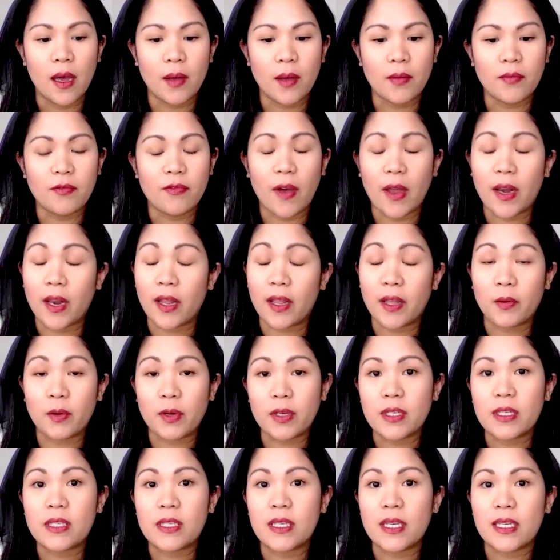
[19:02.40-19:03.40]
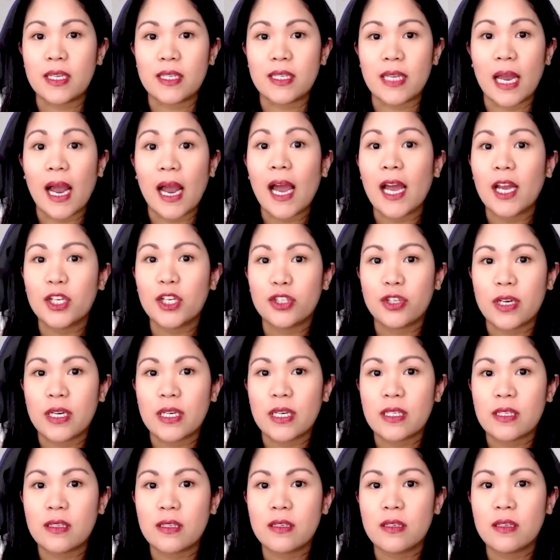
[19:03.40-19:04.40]
finally went to see a
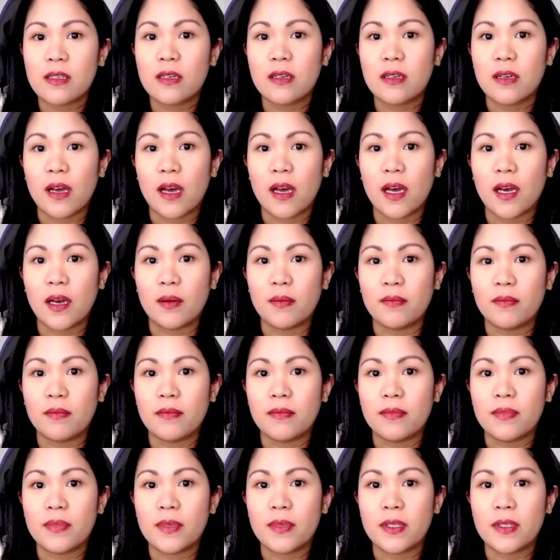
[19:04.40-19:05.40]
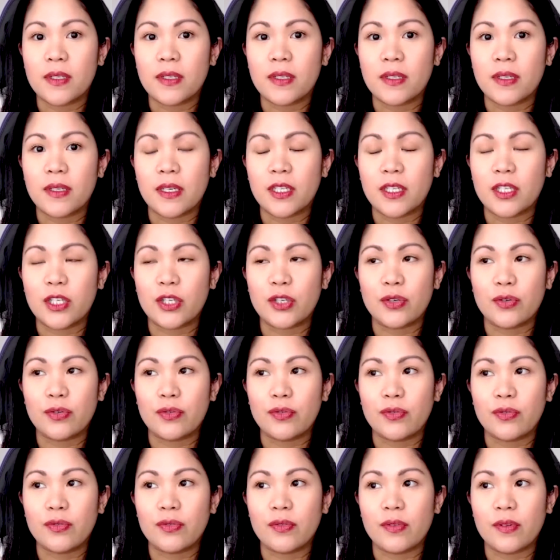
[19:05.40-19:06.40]
psychiatrist
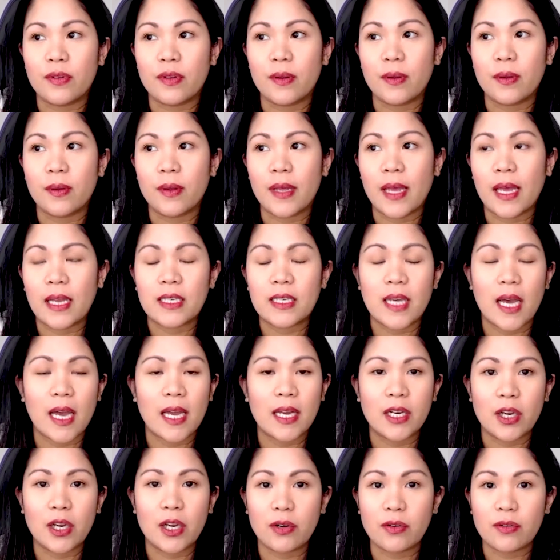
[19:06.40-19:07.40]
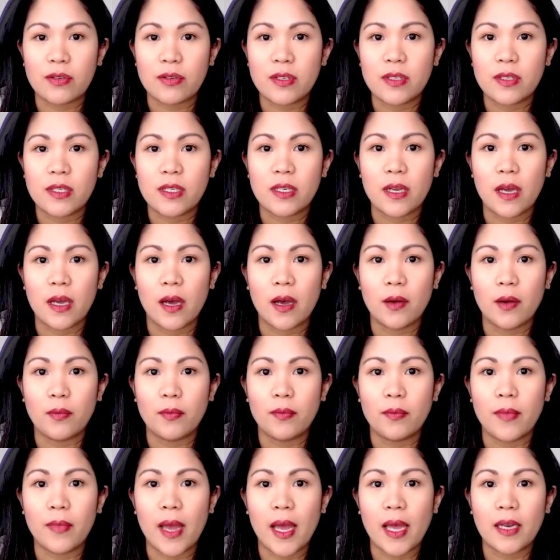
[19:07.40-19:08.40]
to get diagnosed,
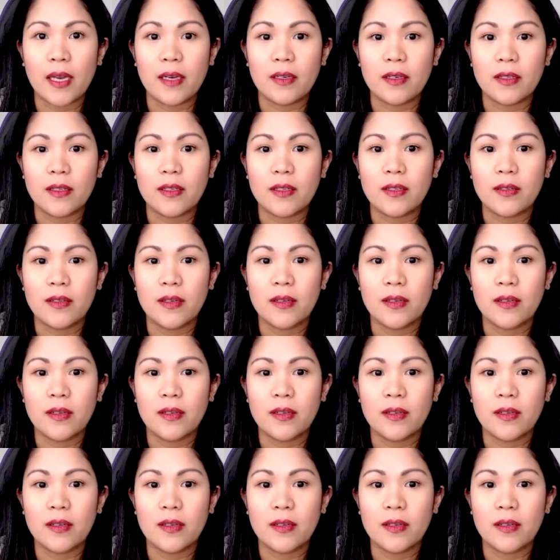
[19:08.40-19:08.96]
and